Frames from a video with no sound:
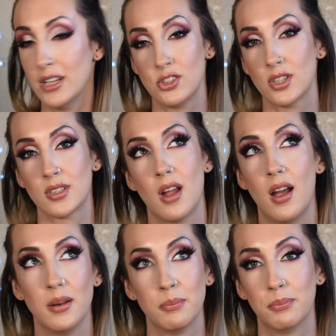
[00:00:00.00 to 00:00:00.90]
It's just
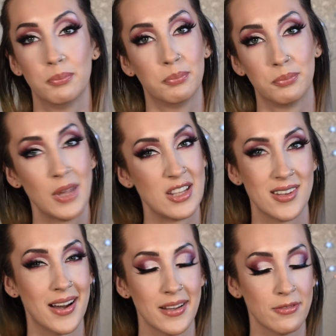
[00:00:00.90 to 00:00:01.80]
not, it's
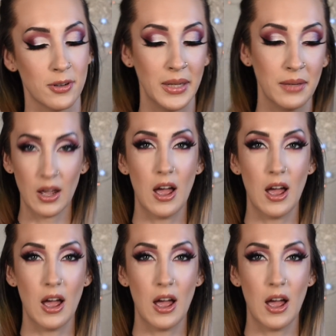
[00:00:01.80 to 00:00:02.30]
not it for me.